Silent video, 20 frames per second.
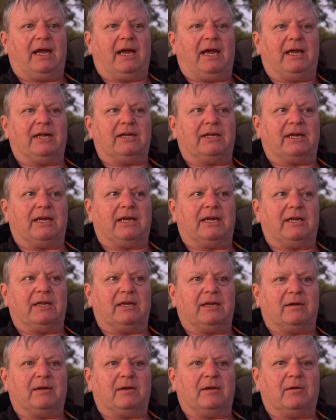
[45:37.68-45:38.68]
And
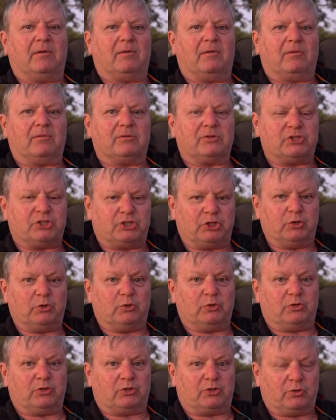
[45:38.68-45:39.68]
in
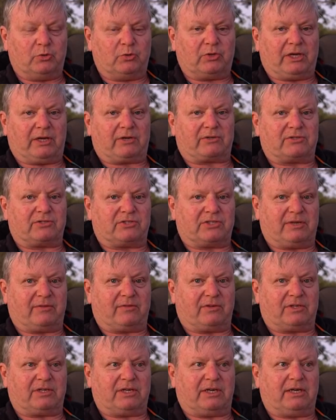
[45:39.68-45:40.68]
June
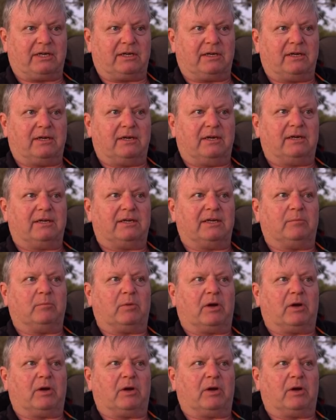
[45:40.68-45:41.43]
2017 did